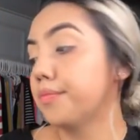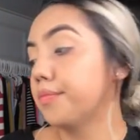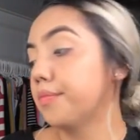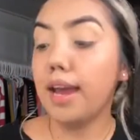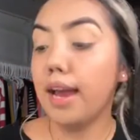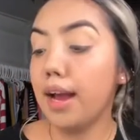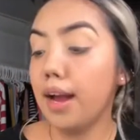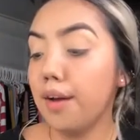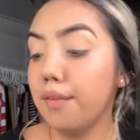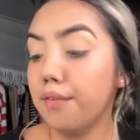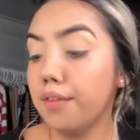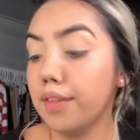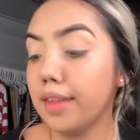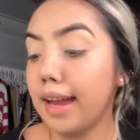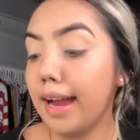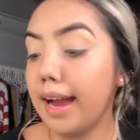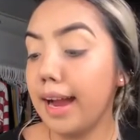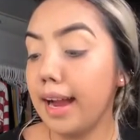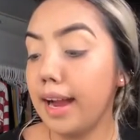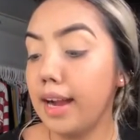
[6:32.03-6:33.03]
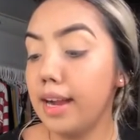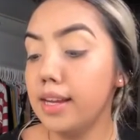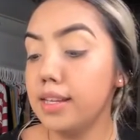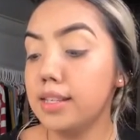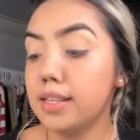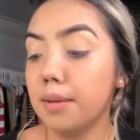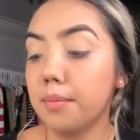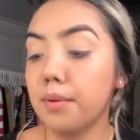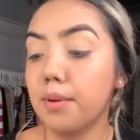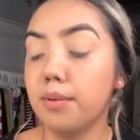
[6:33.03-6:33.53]
Now for the eyes,
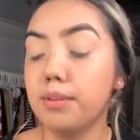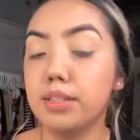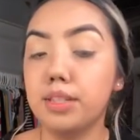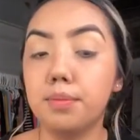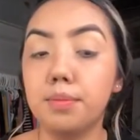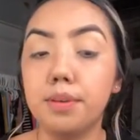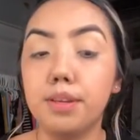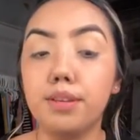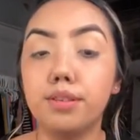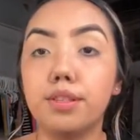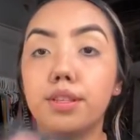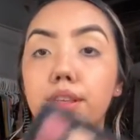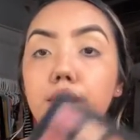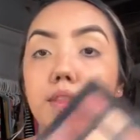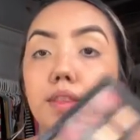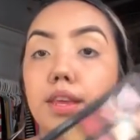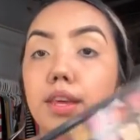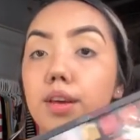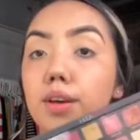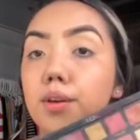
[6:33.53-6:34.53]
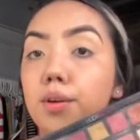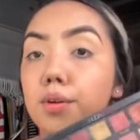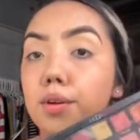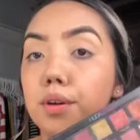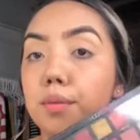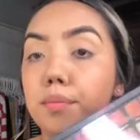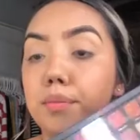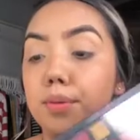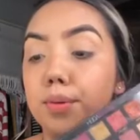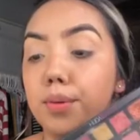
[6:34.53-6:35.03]
I'm going to be using the
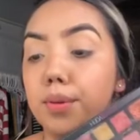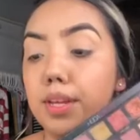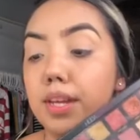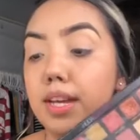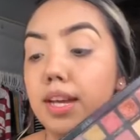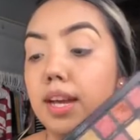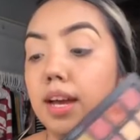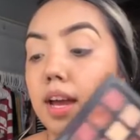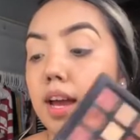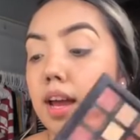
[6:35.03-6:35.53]
Huda Beauty